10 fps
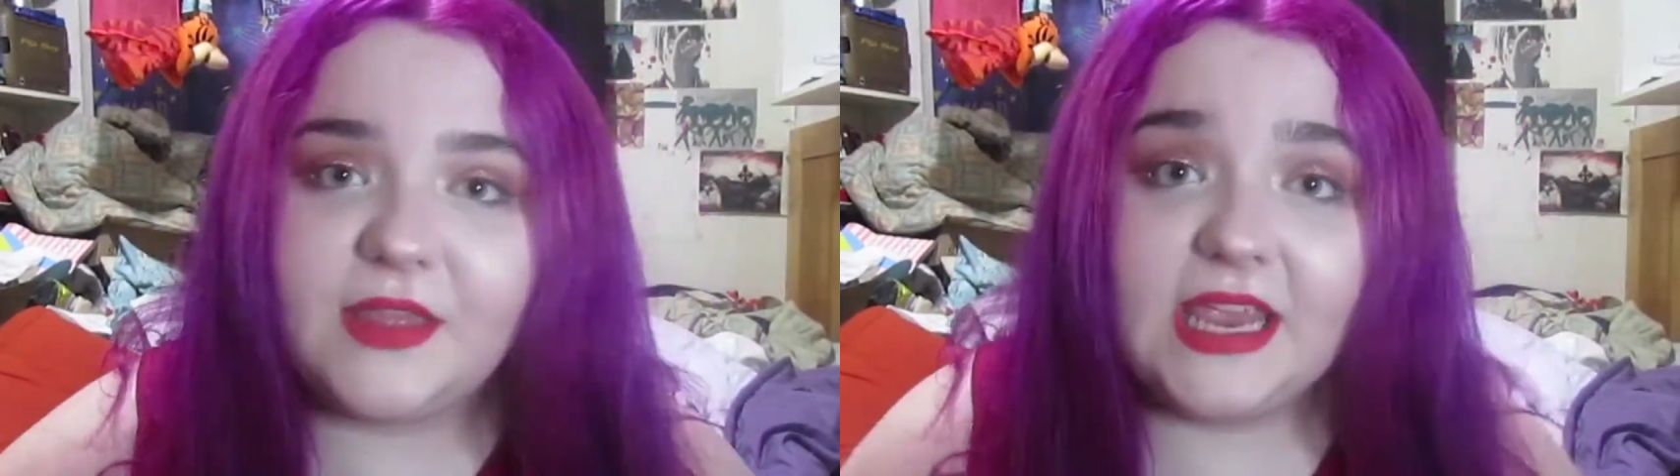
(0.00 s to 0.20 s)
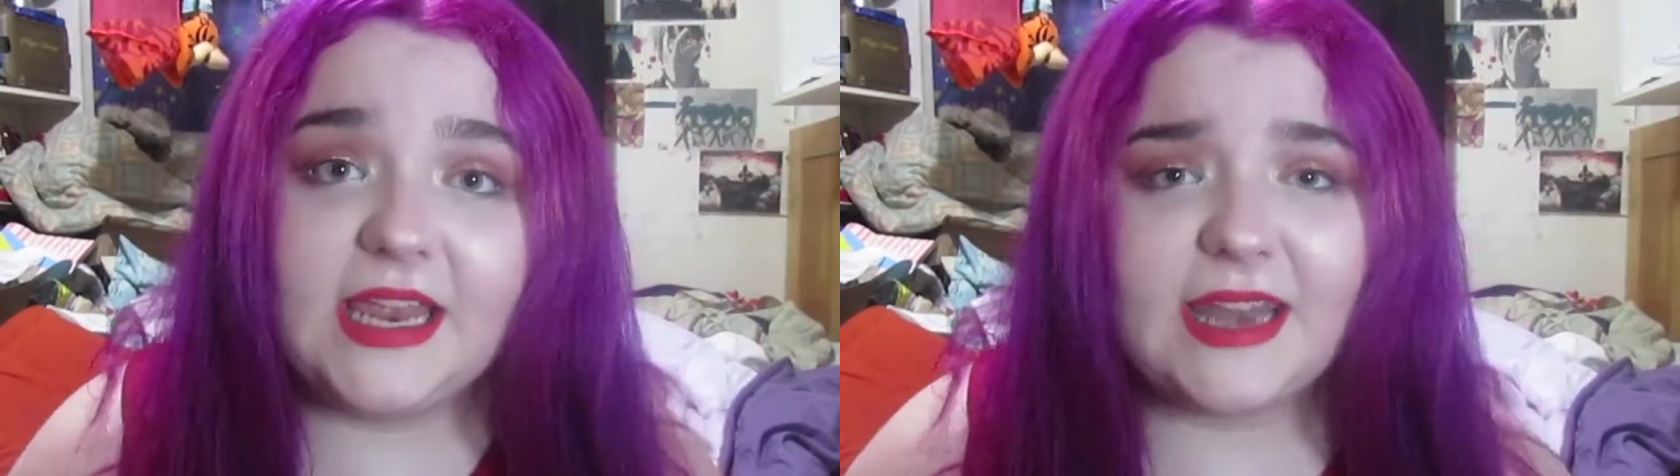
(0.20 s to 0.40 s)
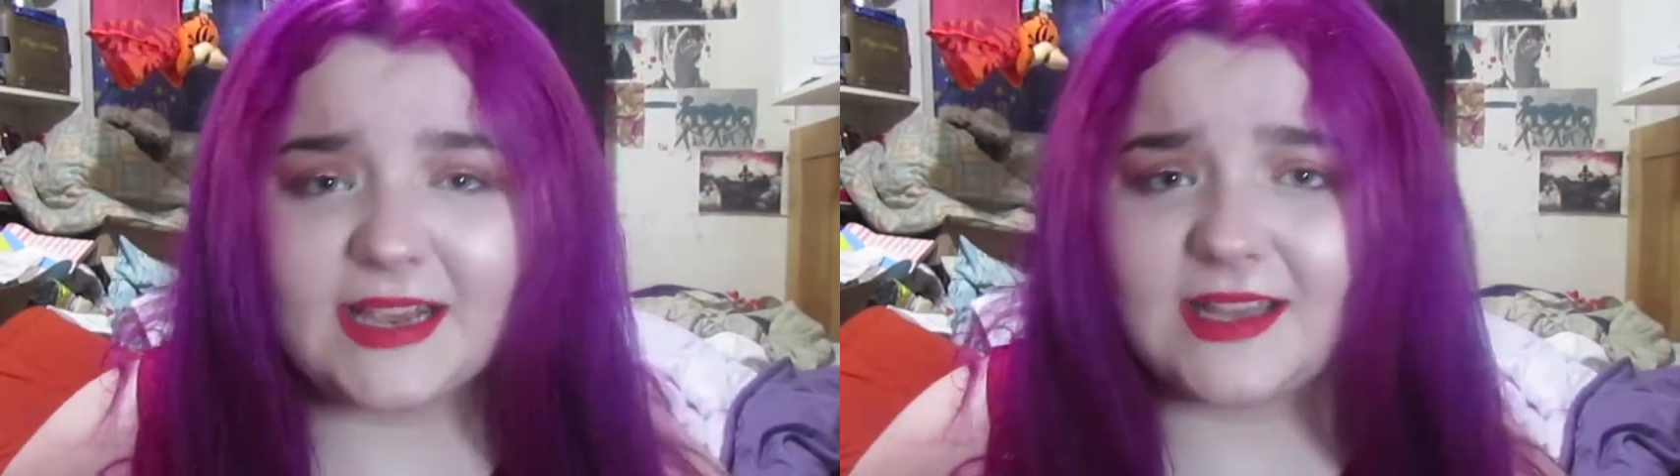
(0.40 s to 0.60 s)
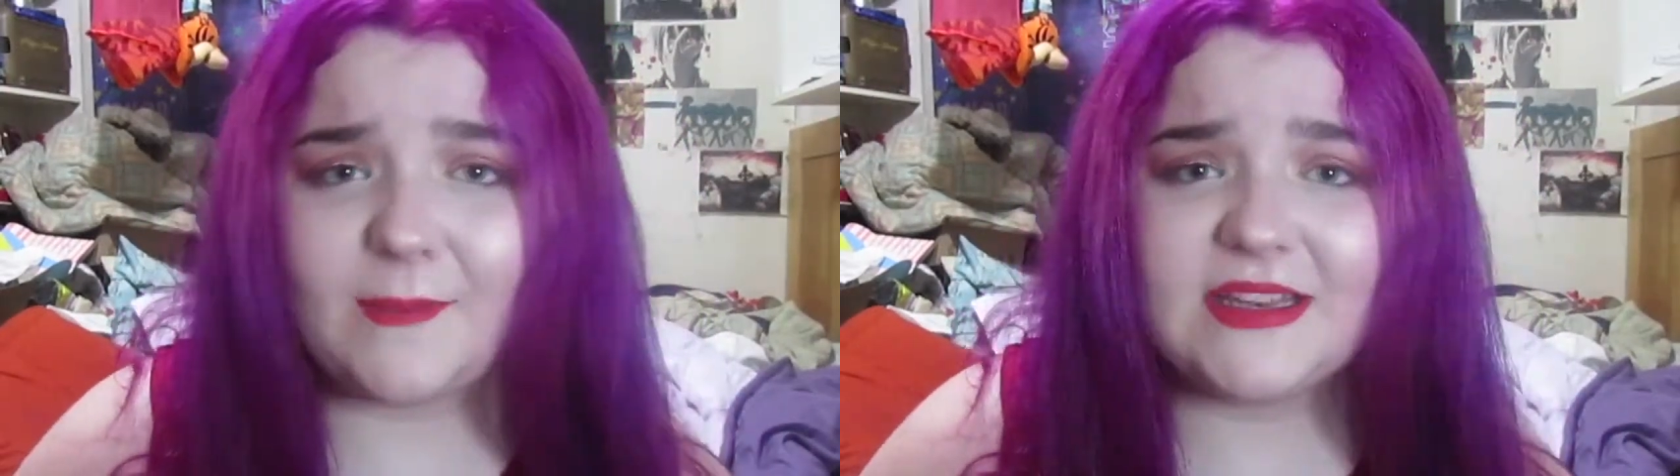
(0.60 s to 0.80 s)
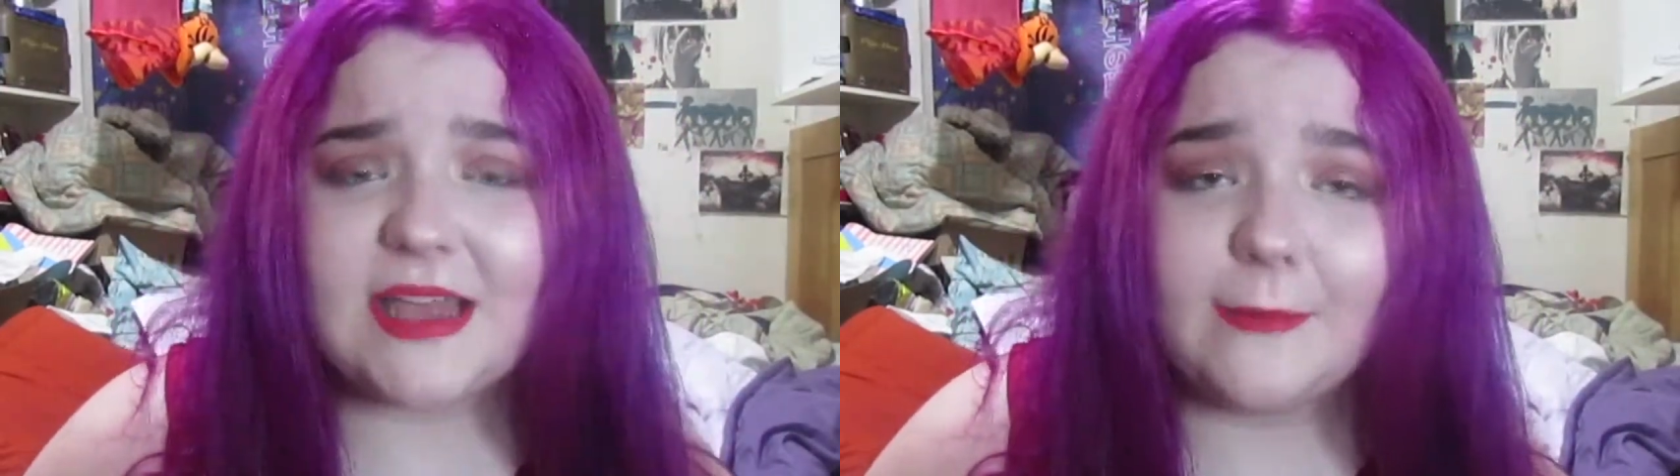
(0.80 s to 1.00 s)
the next time
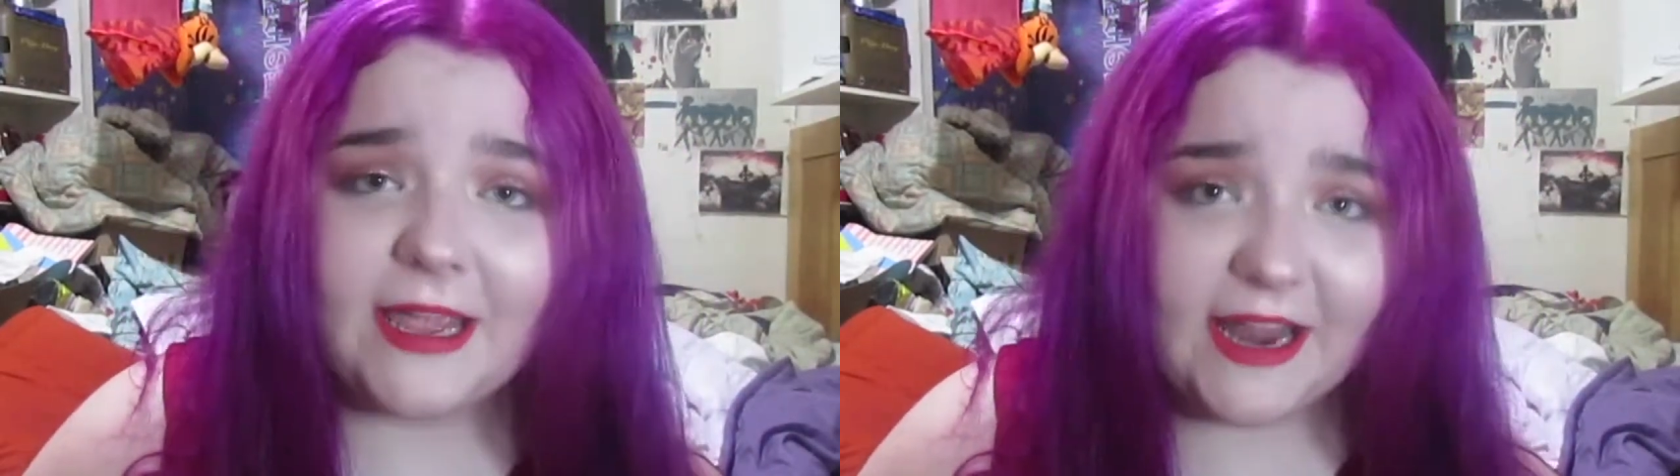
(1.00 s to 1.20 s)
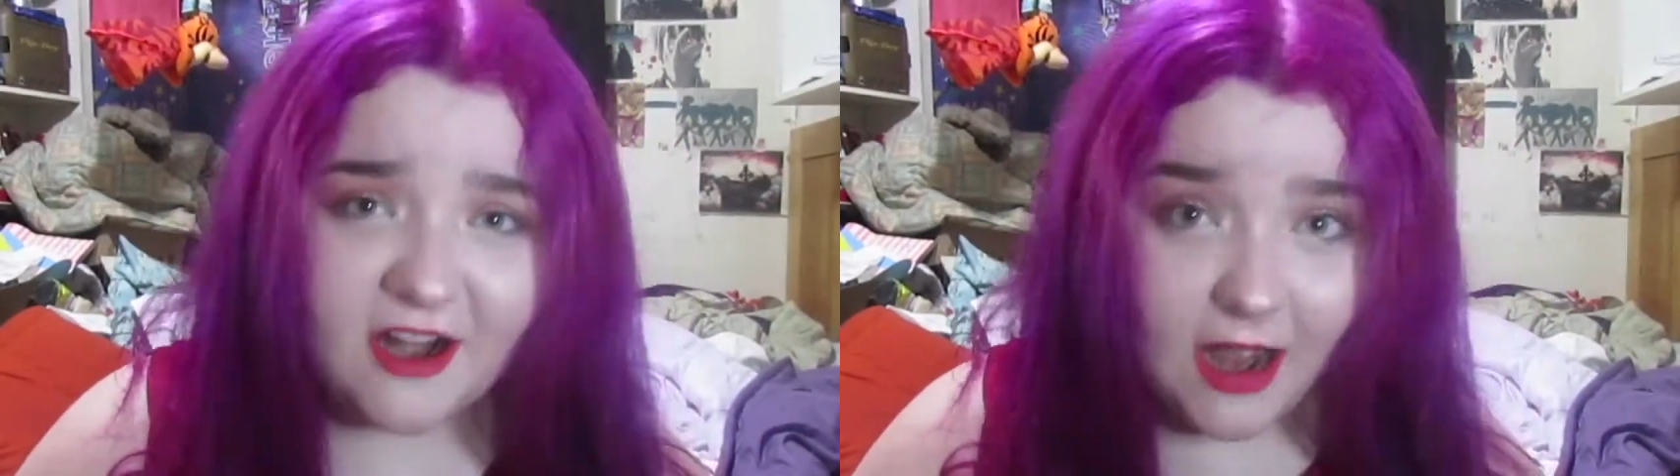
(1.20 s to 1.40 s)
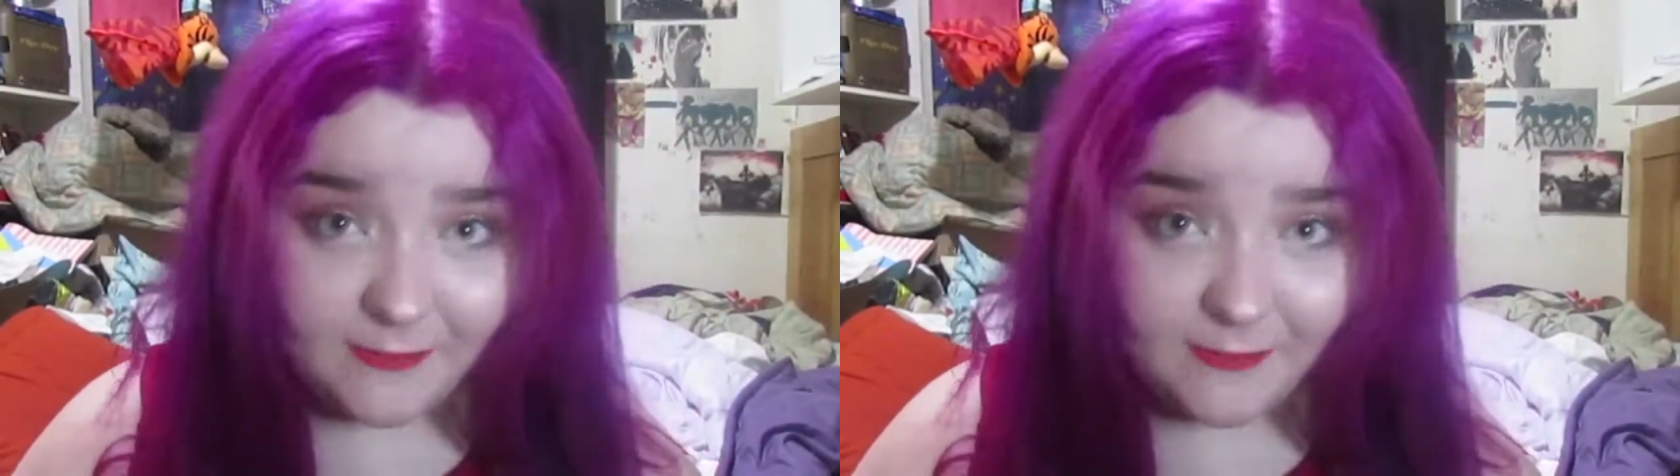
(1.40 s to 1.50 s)
I dye my hair,